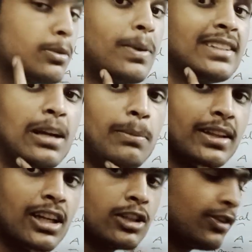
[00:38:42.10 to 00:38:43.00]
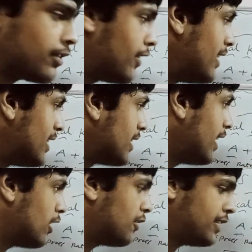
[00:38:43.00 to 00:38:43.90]
special methods for finding the
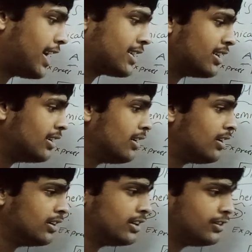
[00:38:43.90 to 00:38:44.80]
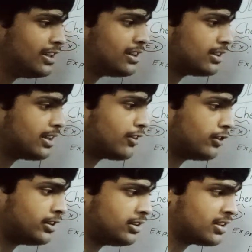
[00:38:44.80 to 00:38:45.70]
rate of reaction.
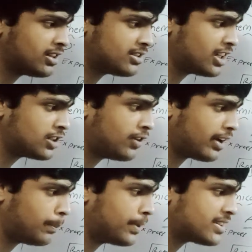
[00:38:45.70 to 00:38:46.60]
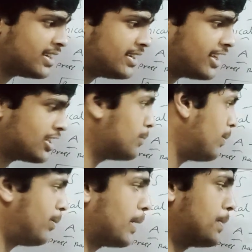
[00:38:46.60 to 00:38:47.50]
This is just for representation
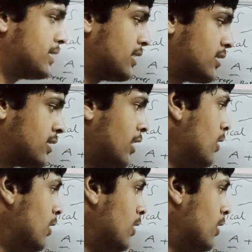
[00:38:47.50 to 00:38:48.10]
purposes.